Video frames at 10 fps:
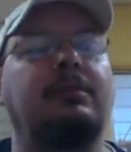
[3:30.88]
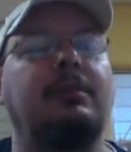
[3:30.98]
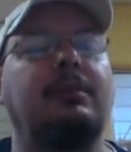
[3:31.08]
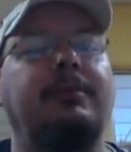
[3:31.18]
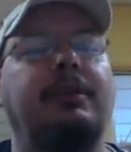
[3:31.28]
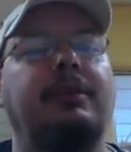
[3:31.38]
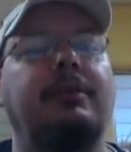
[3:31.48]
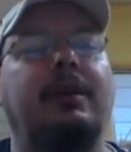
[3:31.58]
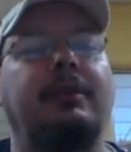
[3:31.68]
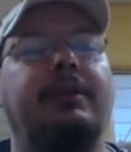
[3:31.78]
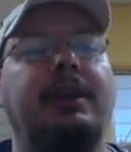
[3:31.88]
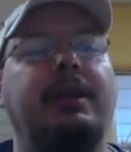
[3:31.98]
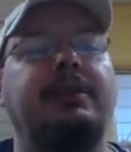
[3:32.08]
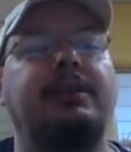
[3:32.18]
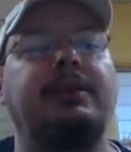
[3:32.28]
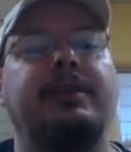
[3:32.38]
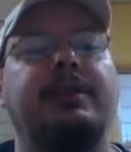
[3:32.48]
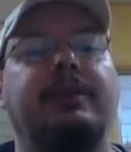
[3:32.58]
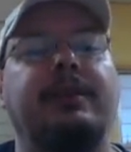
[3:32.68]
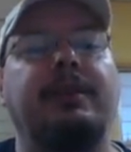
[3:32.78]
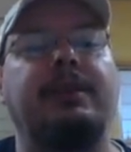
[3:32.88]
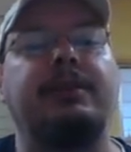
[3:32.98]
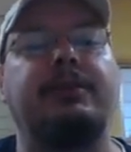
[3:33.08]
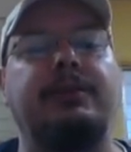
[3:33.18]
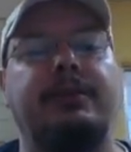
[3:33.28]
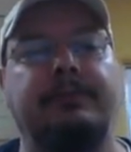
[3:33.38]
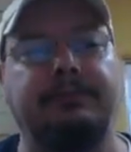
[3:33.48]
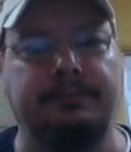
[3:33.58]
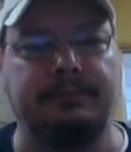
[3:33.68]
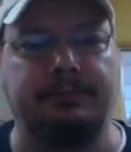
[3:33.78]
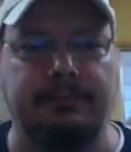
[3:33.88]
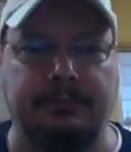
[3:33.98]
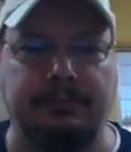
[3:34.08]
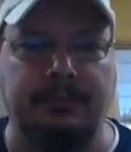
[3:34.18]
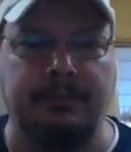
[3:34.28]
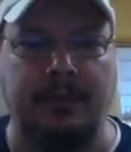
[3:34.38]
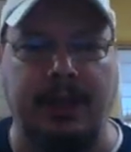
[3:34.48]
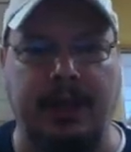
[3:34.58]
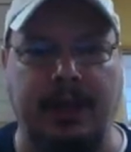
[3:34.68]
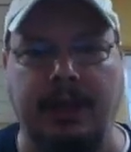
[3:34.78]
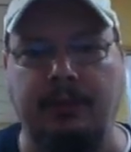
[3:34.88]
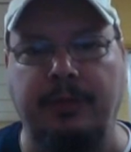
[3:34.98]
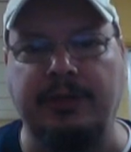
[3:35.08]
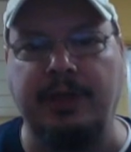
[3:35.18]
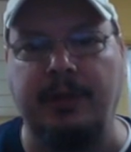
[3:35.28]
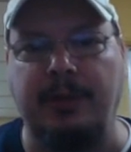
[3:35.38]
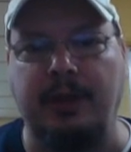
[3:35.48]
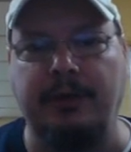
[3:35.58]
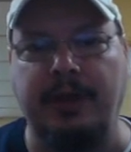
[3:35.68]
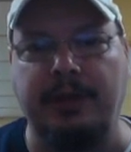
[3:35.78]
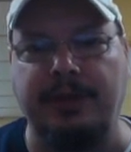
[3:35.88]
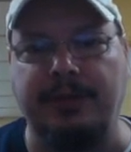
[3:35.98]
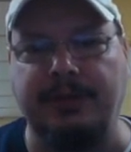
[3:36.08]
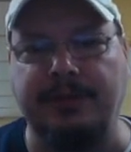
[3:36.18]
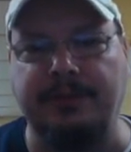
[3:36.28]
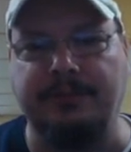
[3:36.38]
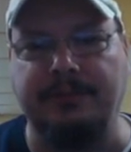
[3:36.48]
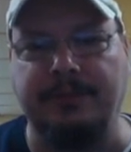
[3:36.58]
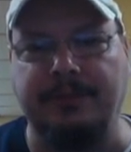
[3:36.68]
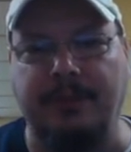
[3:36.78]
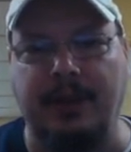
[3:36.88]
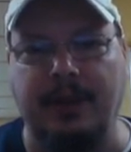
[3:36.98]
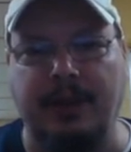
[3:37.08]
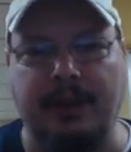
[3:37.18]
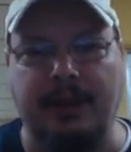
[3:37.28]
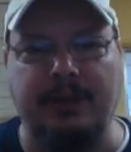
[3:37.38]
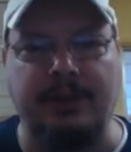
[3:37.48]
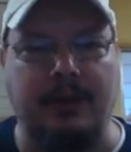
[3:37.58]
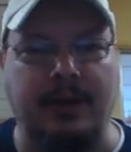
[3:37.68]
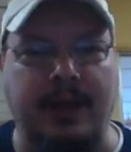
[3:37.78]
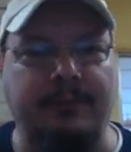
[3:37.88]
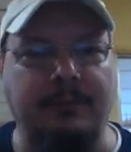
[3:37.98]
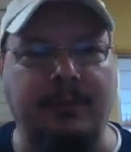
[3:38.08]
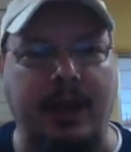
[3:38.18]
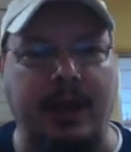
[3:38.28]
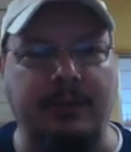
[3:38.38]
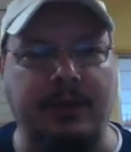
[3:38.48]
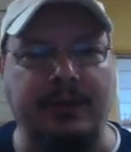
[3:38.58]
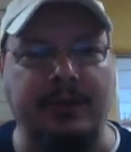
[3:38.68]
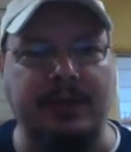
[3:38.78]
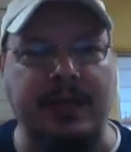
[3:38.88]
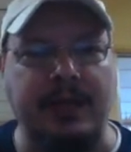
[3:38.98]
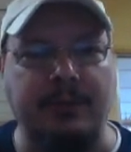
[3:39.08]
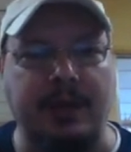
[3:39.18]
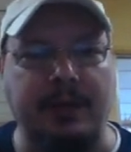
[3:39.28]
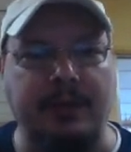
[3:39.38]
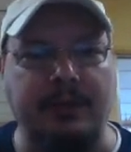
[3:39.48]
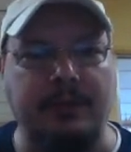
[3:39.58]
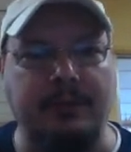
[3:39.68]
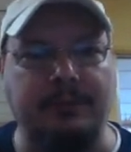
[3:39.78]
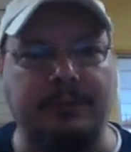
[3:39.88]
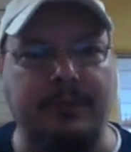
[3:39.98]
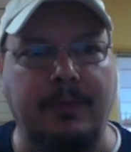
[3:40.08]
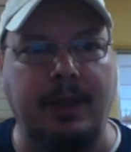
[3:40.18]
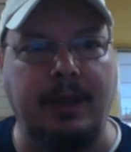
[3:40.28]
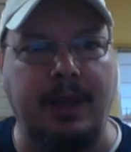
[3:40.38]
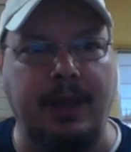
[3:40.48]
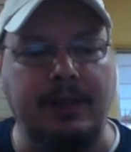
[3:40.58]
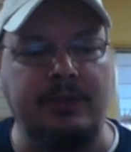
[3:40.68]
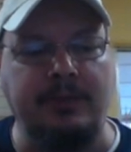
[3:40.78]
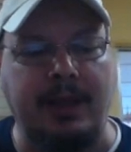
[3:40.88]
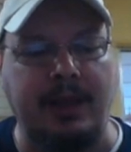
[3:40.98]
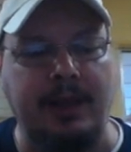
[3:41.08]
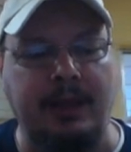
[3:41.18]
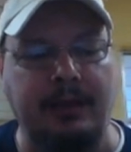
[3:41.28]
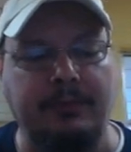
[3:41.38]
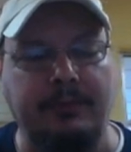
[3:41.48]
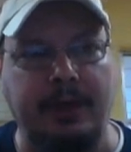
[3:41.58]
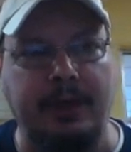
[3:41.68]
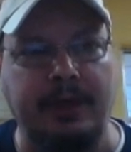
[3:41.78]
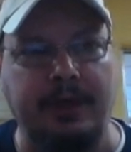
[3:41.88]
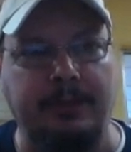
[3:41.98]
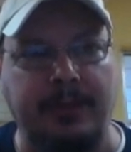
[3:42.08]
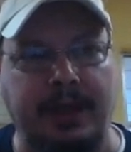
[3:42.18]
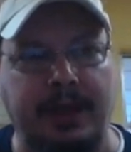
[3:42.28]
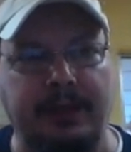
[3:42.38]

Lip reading: let me do Audacious, there it is, and it opens up Audacious. So I'm using Dmenu as my run command.